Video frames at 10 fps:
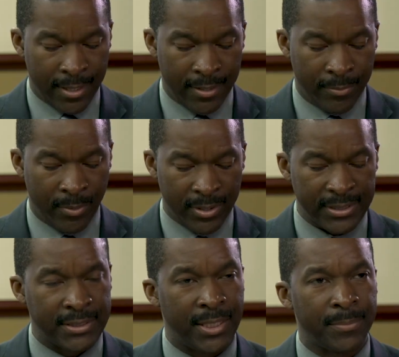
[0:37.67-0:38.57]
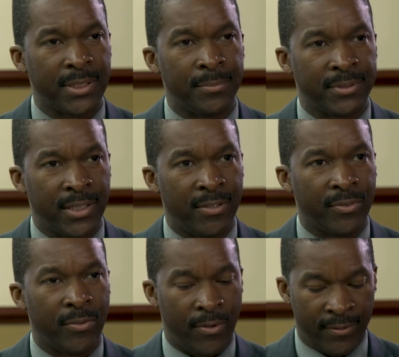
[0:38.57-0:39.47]
What are the symptoms of
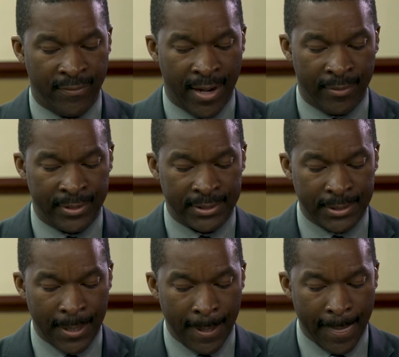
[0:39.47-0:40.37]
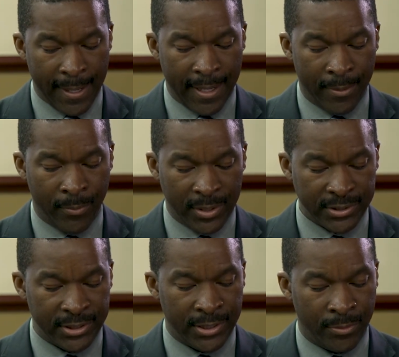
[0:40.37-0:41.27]
coronavirus, and what's
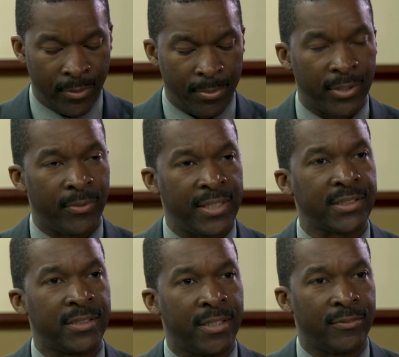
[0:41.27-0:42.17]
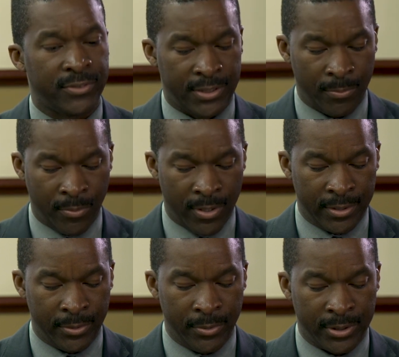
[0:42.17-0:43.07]
the general progression of
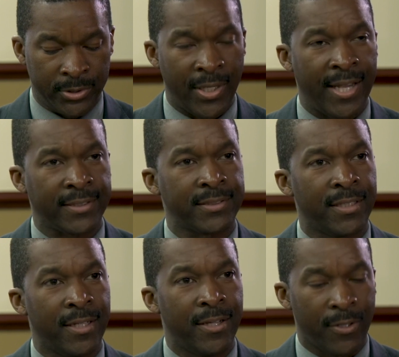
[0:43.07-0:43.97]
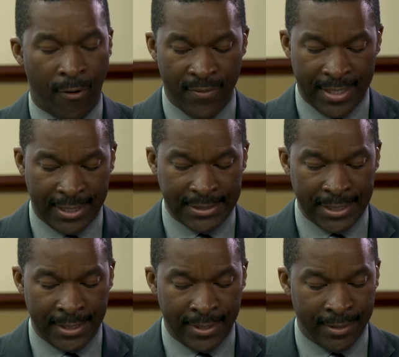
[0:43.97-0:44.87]
someone who contracts
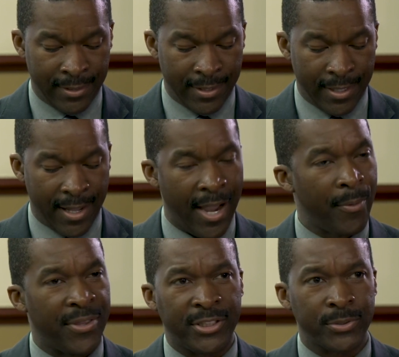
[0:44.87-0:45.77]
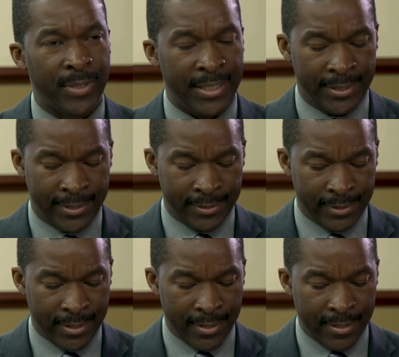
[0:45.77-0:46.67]
COVID-19? How are they treated?
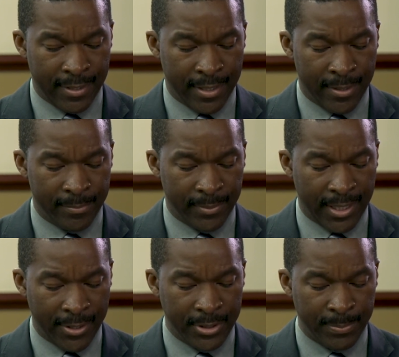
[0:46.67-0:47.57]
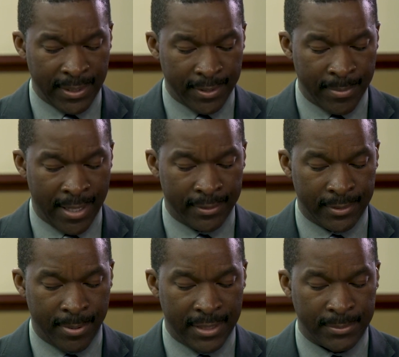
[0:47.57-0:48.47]
Can you speak about
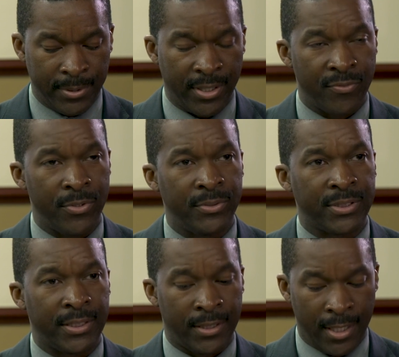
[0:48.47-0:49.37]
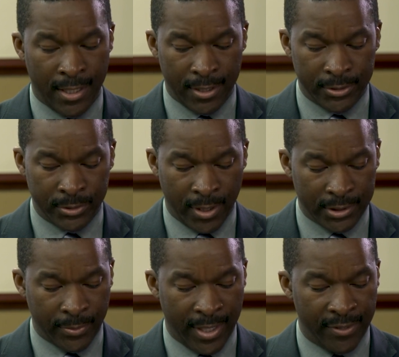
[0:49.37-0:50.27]
the possibility of using drugs
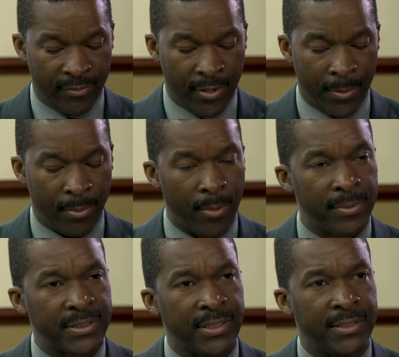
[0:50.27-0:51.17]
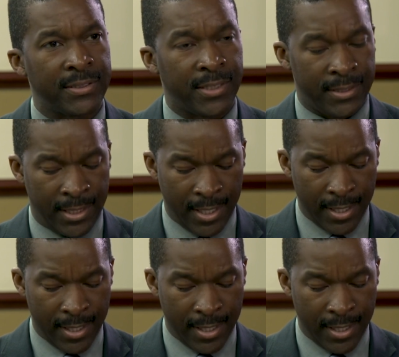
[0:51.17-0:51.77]
created for other purposes and